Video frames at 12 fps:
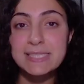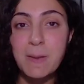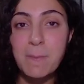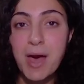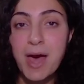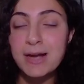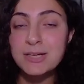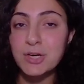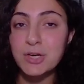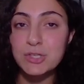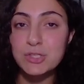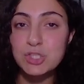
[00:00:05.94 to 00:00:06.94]
impact on
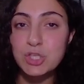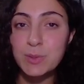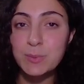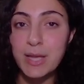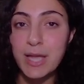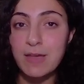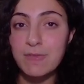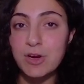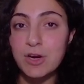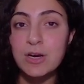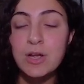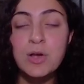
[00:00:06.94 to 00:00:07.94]
consumer
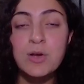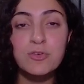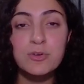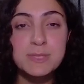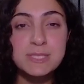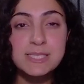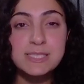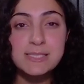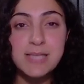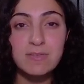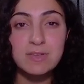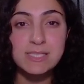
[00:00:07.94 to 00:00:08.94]
behavior for Business
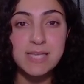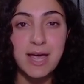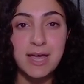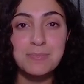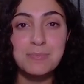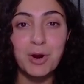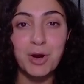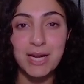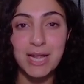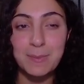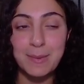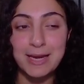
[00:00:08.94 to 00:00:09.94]
710
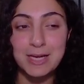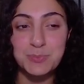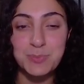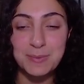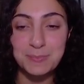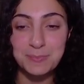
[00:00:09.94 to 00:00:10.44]
Marketing Management.